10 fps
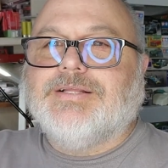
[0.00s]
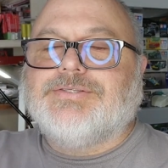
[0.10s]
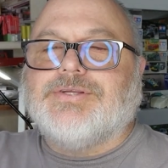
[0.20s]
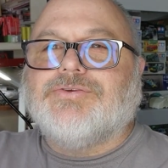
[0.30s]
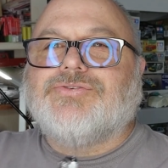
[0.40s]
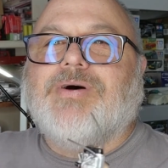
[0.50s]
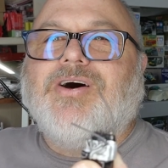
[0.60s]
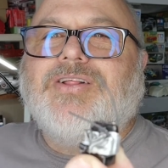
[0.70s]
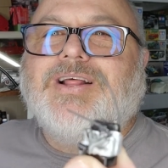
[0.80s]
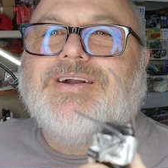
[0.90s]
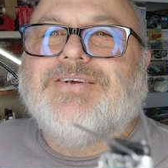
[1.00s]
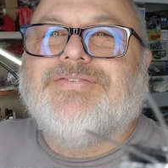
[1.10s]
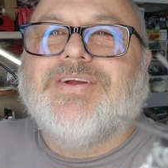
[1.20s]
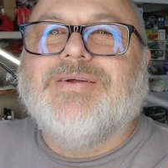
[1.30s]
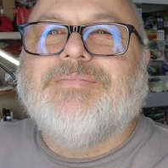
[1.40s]
is so small, I don't know
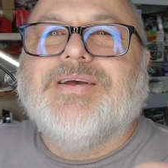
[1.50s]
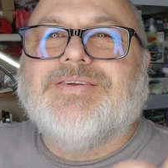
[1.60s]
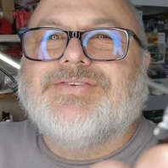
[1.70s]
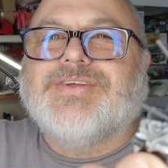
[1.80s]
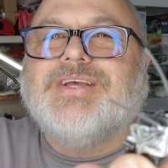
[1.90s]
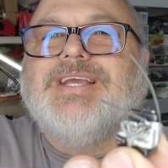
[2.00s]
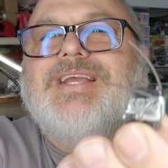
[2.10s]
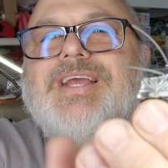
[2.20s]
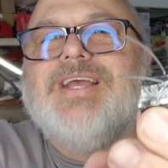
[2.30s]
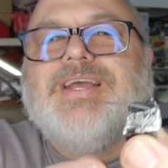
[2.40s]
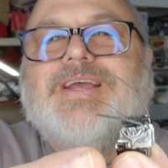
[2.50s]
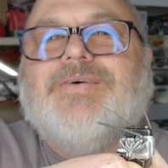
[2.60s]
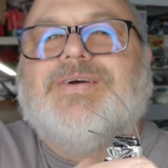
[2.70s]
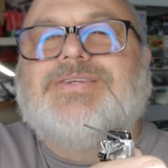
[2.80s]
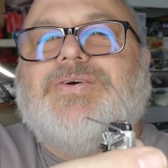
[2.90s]
if you're going to be able to see
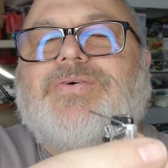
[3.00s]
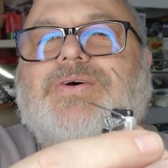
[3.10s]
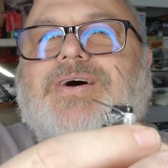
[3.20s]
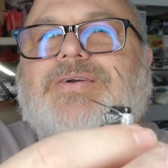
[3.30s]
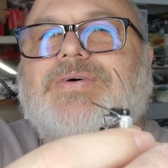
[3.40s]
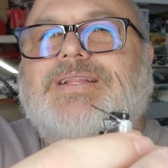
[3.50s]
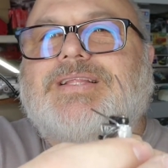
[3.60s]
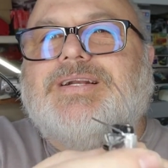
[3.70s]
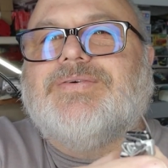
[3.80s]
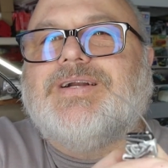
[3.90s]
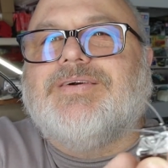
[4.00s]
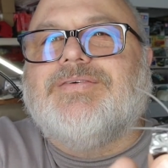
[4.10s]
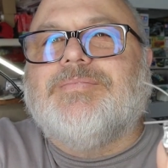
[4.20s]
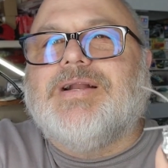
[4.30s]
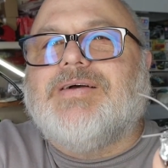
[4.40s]
what's going on with it or
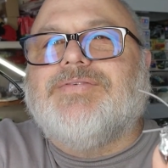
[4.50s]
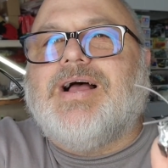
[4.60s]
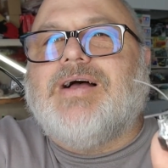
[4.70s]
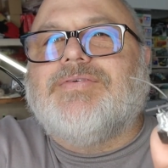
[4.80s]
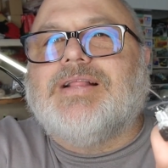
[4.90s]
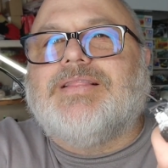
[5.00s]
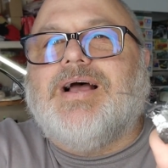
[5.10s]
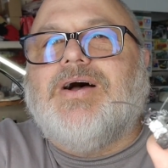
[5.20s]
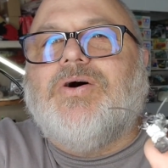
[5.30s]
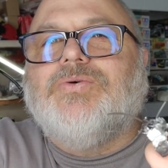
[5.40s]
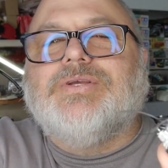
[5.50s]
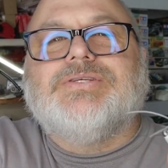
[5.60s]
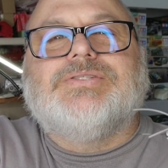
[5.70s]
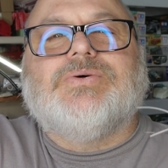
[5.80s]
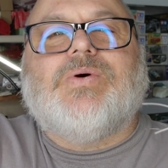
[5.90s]
whatever, but I've got the
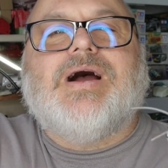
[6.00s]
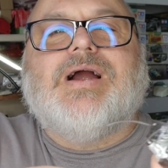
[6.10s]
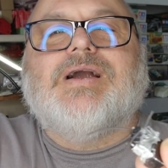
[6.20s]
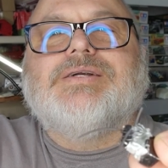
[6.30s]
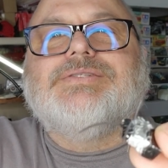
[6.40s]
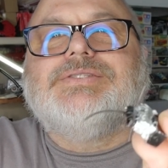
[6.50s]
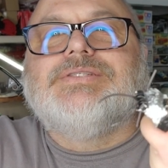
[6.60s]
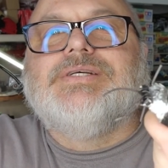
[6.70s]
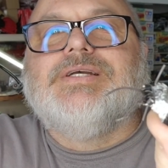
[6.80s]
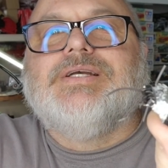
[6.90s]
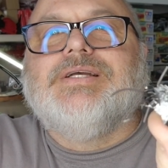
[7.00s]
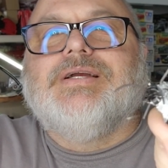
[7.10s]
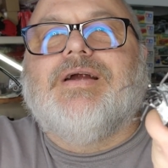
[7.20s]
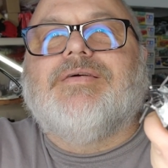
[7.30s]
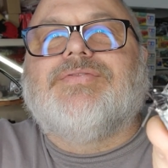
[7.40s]
hoses, the wires,
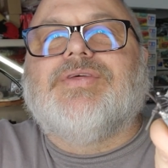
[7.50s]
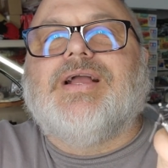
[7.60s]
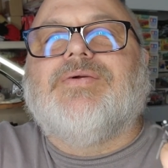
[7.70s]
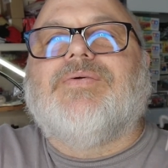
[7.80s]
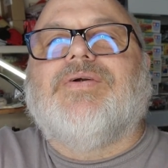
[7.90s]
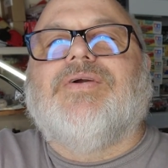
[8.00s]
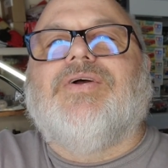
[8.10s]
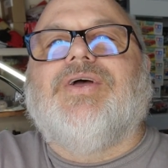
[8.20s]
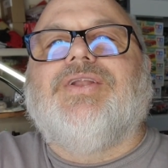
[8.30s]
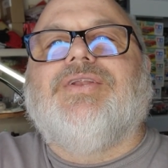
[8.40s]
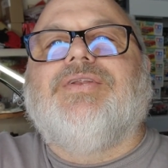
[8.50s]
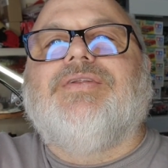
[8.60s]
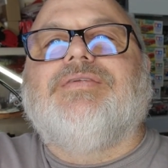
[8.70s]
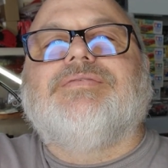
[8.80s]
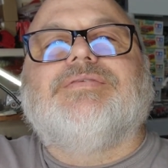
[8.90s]
everything run.
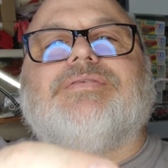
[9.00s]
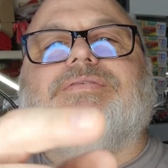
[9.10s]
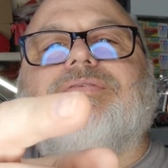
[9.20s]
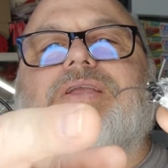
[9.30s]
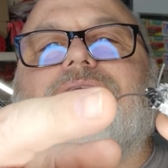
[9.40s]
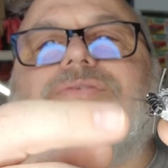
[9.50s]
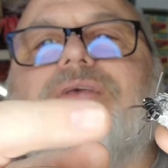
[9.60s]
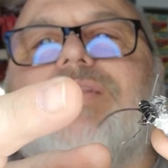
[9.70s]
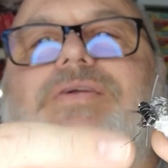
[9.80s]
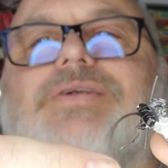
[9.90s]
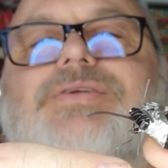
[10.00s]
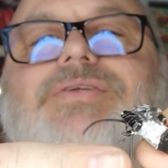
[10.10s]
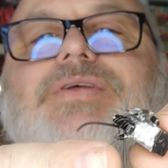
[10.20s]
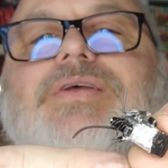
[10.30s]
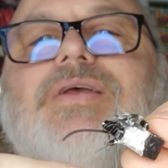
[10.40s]
You can see they're
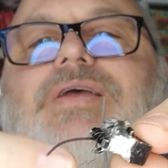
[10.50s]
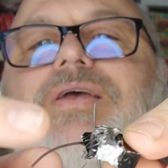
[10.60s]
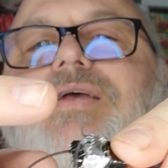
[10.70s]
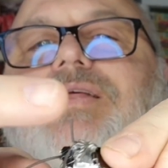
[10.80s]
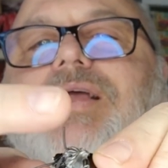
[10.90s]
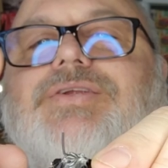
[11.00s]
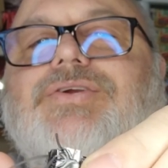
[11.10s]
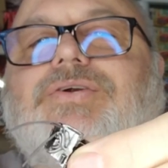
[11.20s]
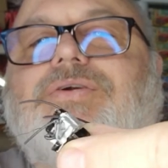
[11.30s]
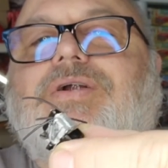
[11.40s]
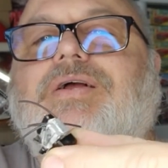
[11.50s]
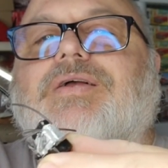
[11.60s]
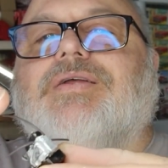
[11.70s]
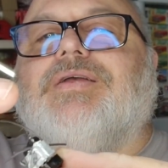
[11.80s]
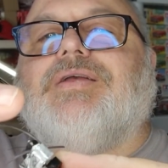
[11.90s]
just That's
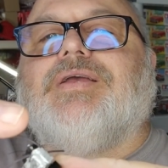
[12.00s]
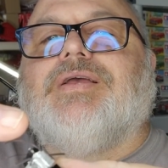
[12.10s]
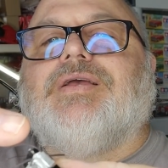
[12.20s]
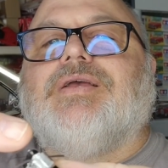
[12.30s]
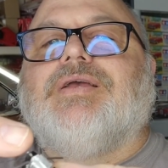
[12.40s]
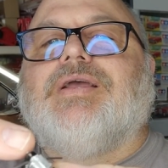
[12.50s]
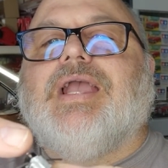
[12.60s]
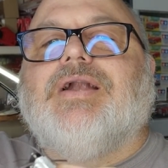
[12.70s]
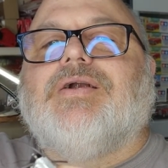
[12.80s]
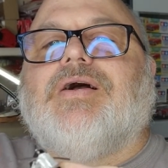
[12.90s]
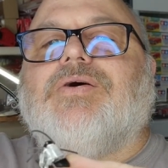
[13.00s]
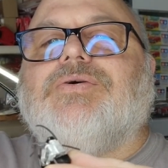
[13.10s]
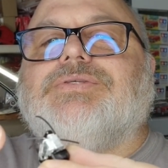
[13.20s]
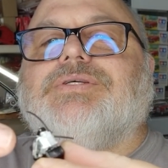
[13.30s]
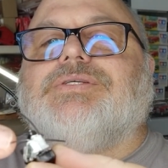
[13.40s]
your heater
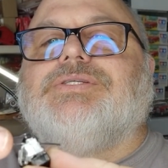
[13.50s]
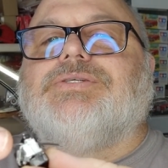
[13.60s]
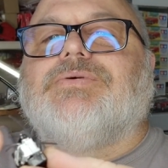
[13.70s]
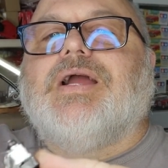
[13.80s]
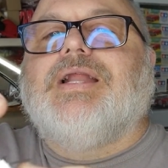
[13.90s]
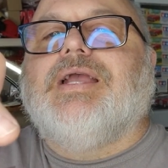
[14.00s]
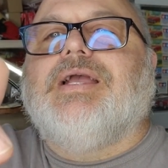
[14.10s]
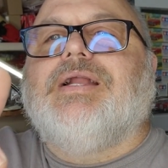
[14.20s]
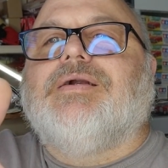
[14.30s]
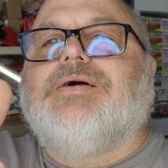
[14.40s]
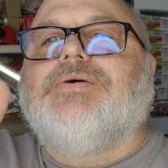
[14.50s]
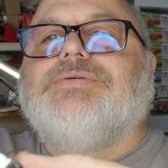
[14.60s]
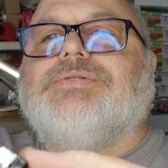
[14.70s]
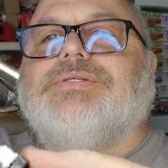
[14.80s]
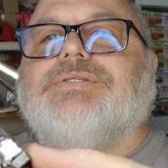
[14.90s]
hoses, your radiator
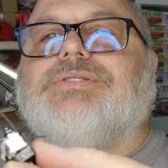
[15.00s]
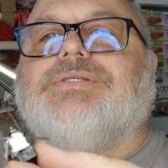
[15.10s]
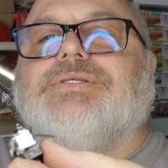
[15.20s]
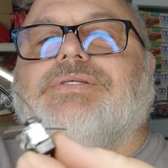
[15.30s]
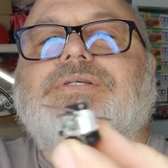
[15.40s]
hoses.